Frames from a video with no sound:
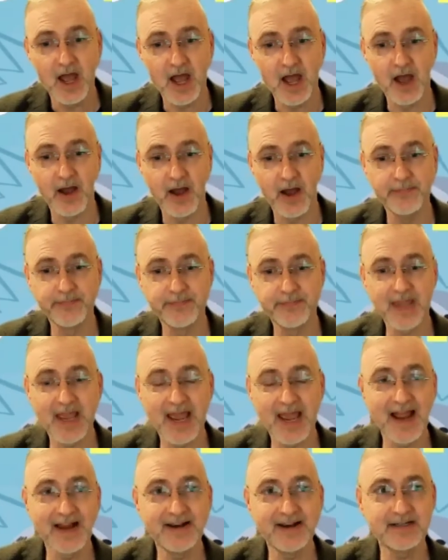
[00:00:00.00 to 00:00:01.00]

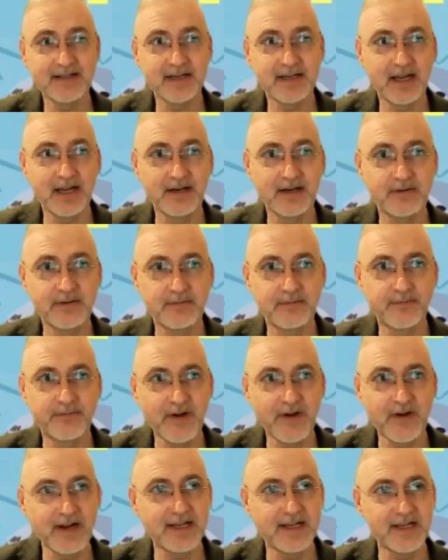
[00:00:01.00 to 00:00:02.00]
And
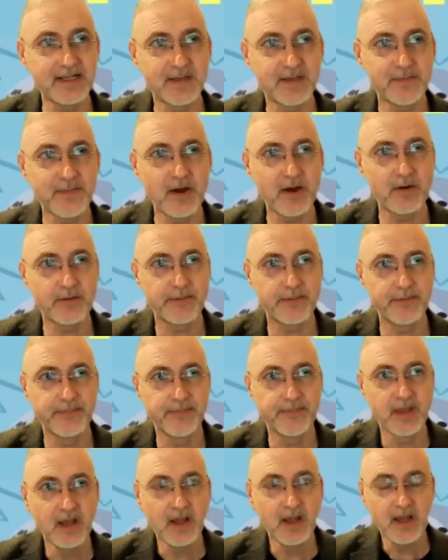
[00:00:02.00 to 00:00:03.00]
finally, it's about
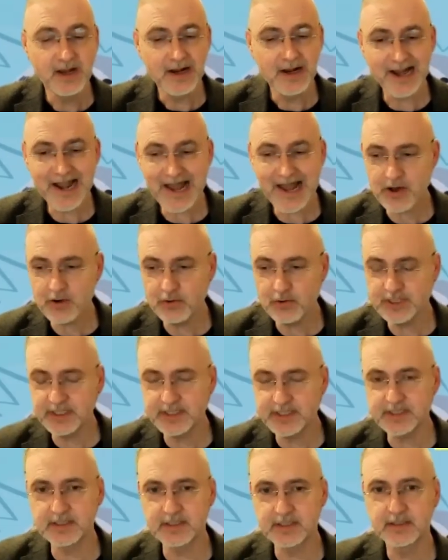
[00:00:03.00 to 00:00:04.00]
cloud
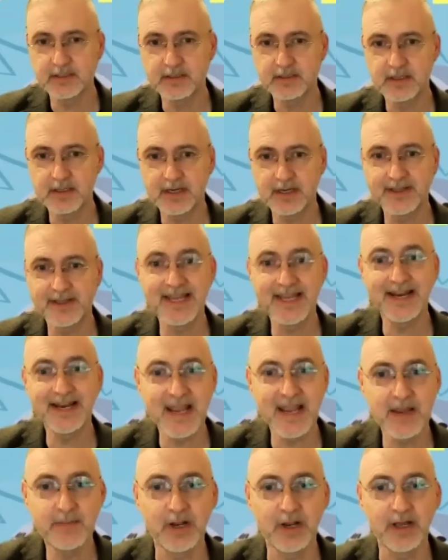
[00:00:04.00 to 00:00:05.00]
is the
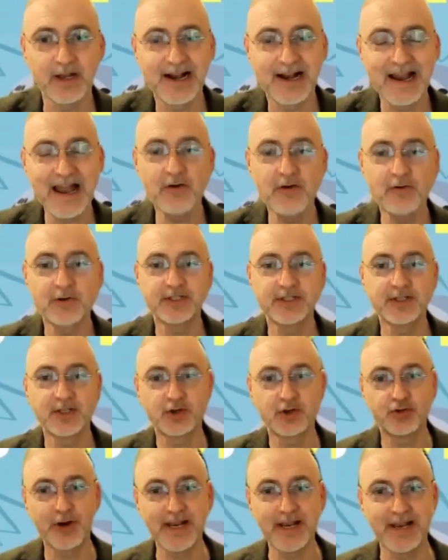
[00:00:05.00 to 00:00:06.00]
enabler. Cloud is
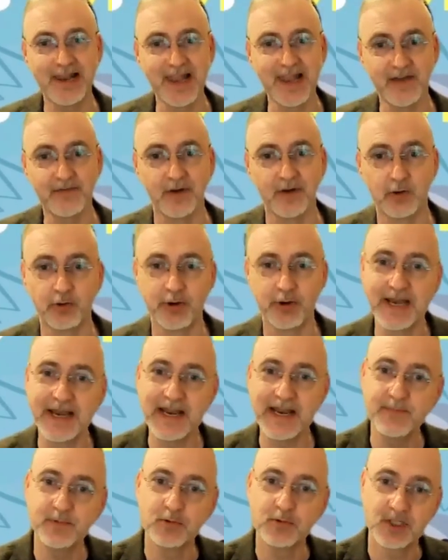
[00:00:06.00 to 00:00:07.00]
the great leveler. It
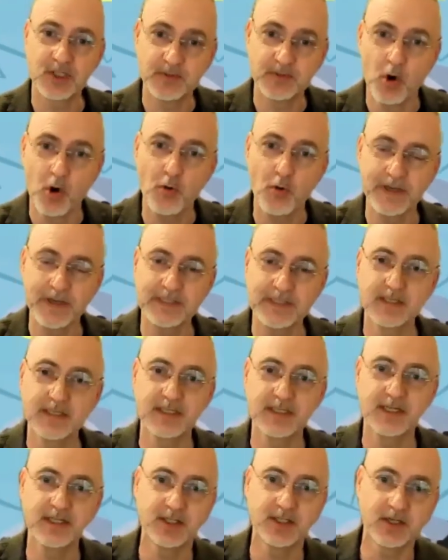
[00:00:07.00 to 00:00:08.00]
enables small
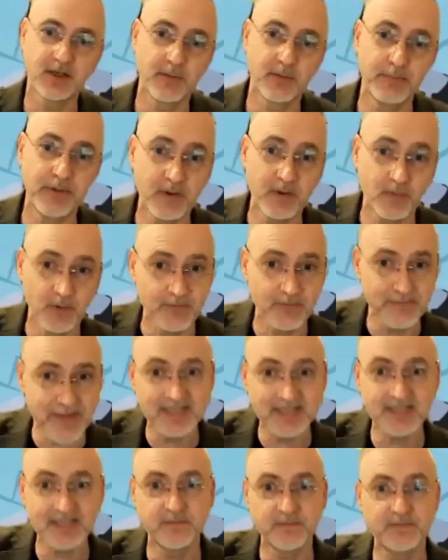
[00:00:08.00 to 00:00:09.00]
businesses to compete with
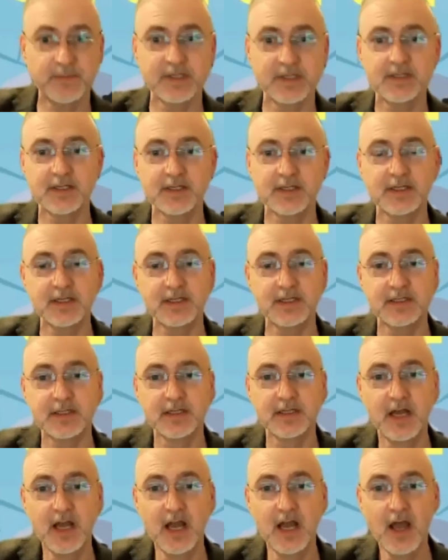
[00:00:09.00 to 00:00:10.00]
massive
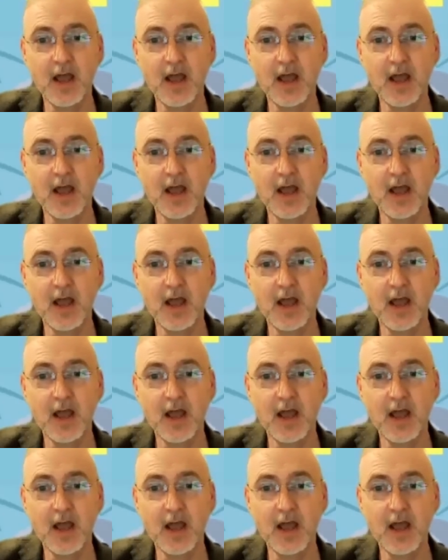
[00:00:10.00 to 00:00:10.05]
businesses.